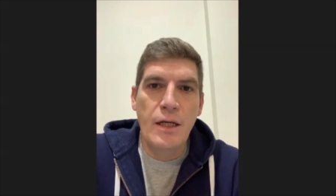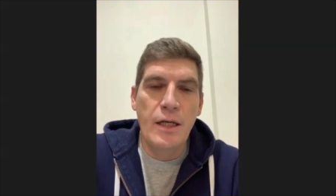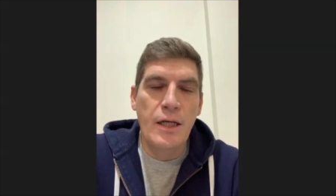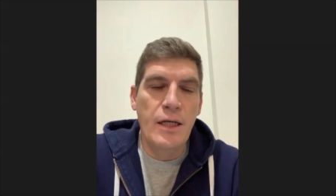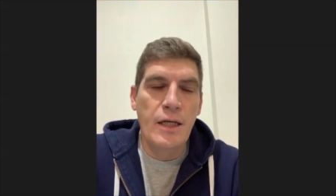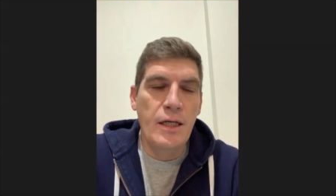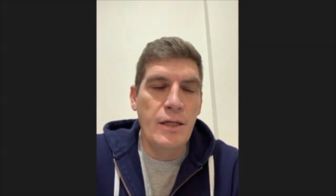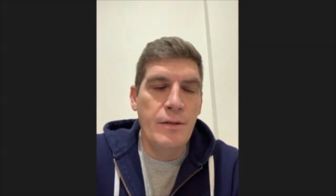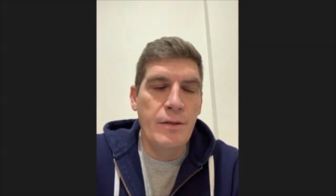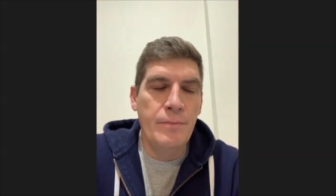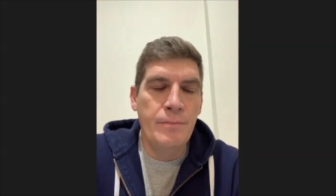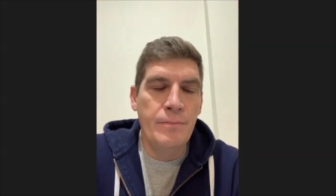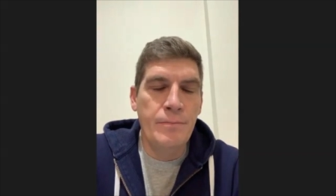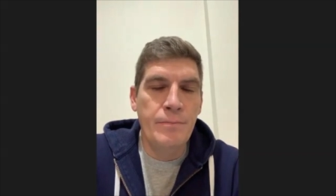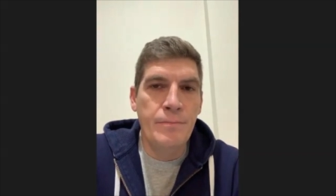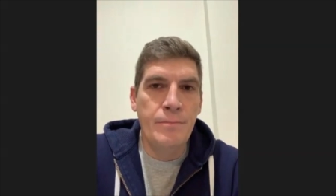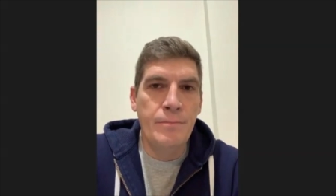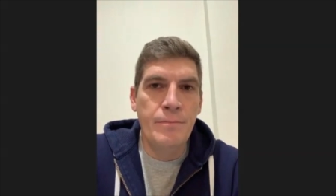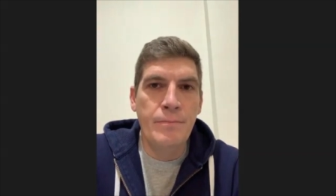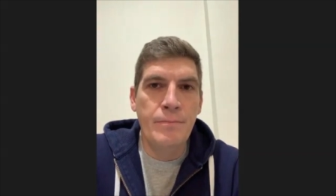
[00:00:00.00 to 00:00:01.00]

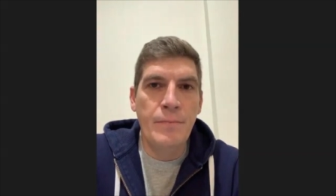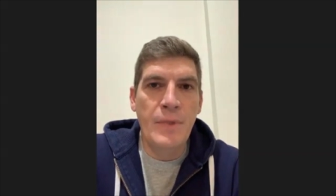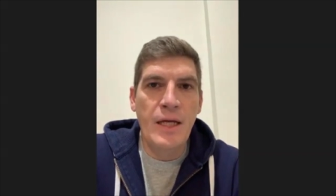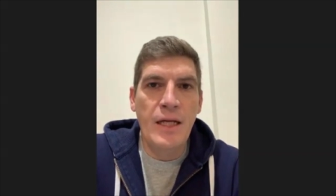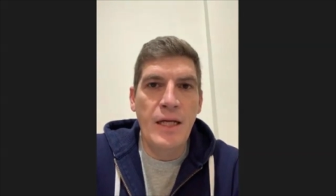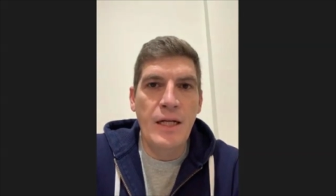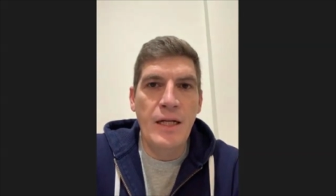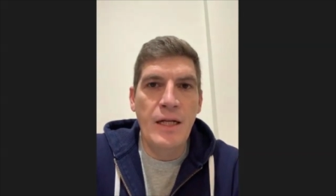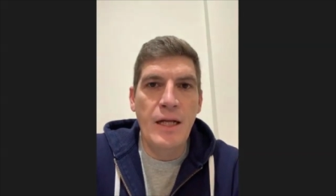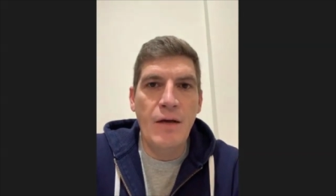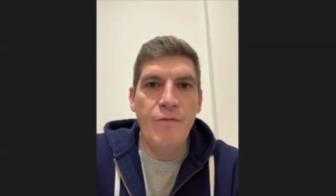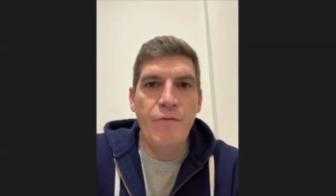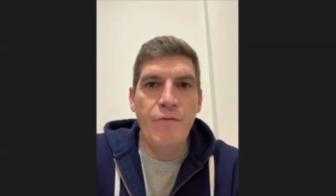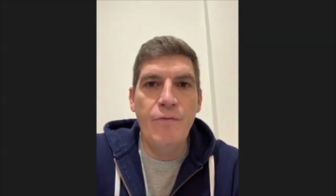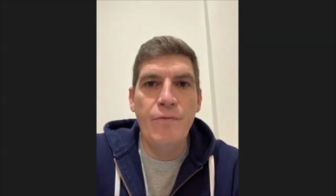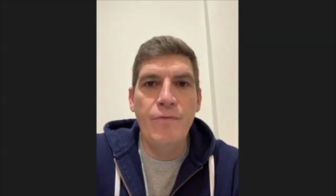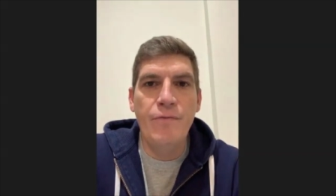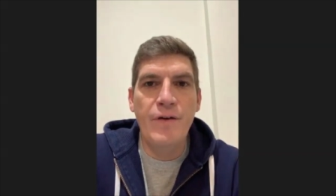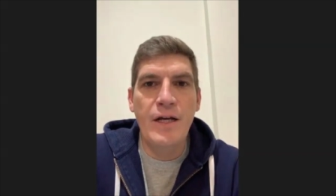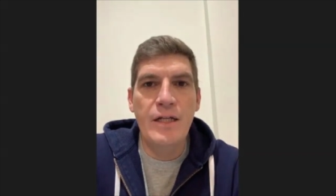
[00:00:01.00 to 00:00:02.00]
Um, and
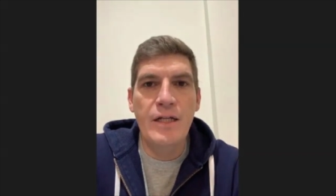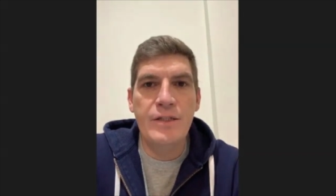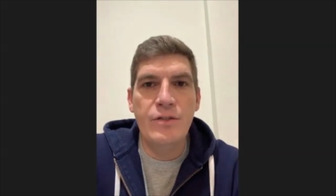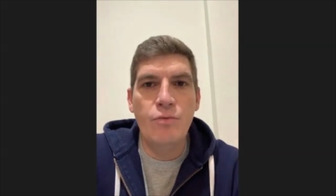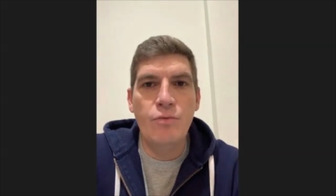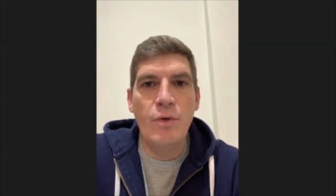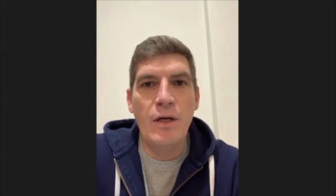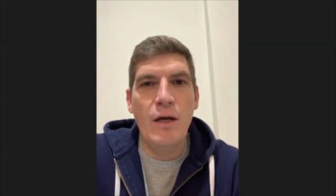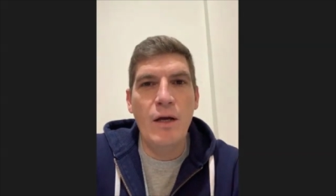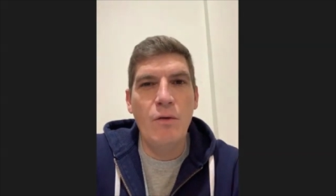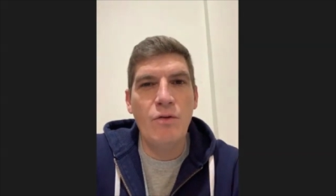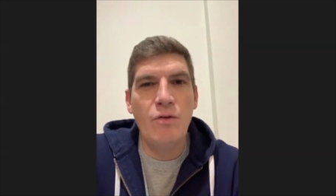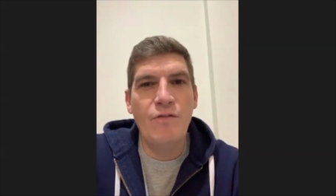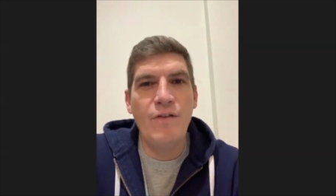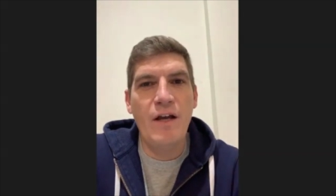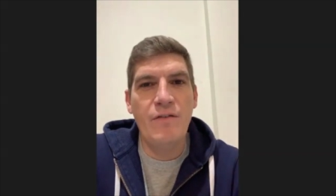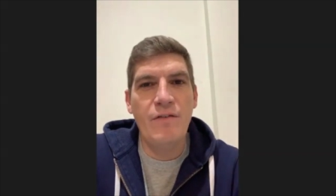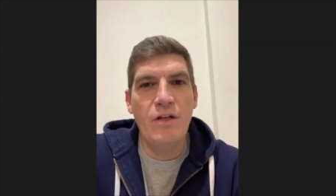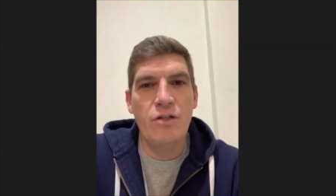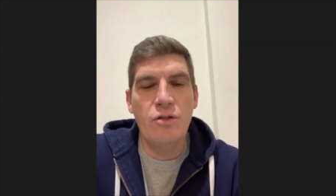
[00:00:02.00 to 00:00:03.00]
first first, I was
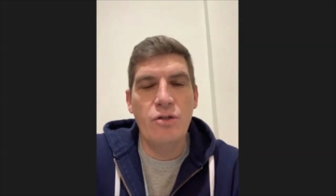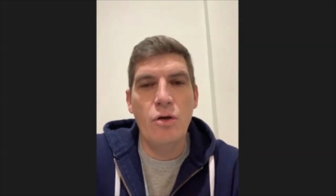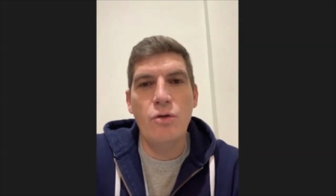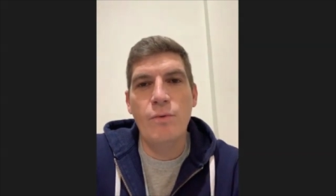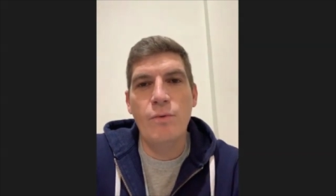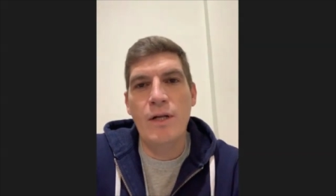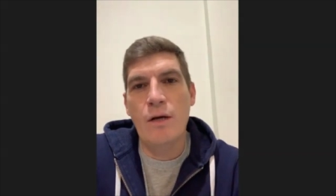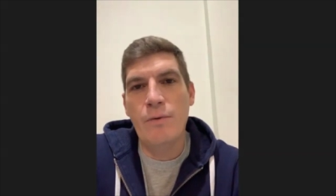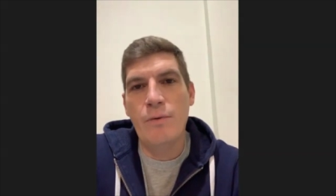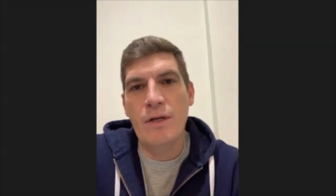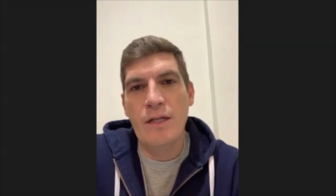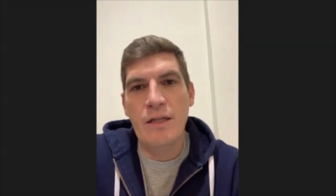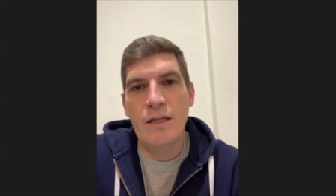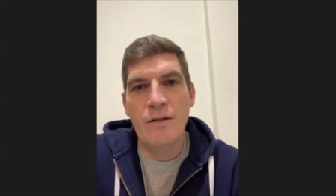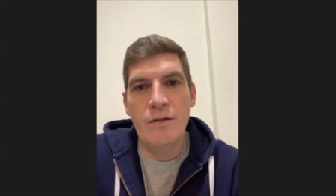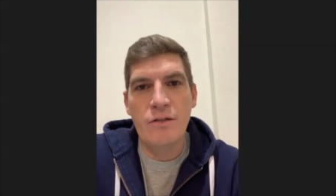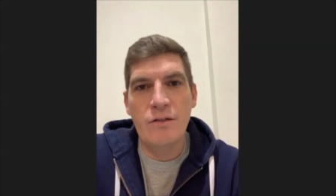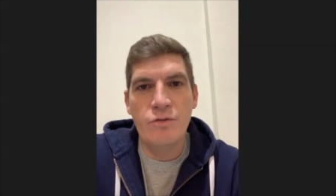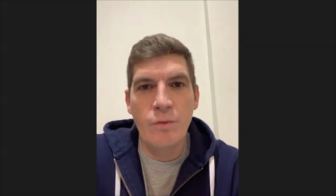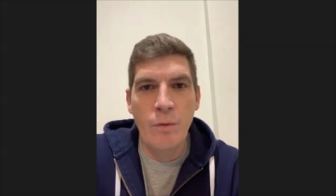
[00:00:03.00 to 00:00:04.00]
five years old when I went in
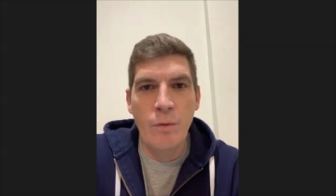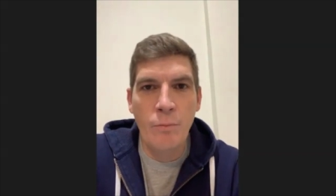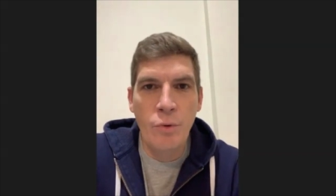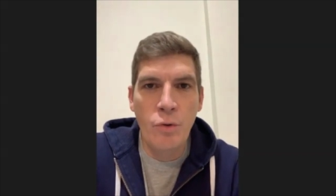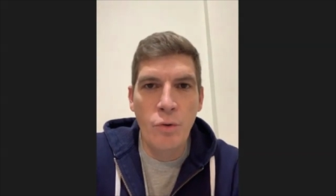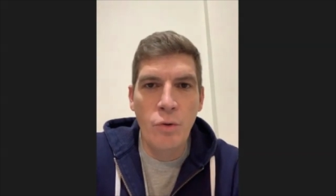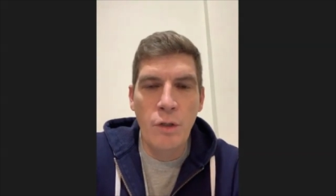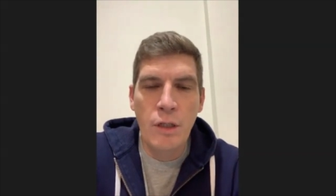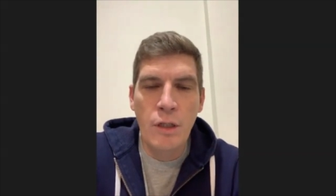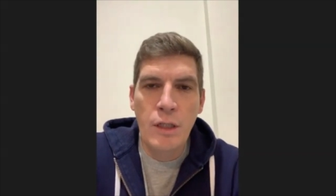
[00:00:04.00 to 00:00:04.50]
the swimming pool.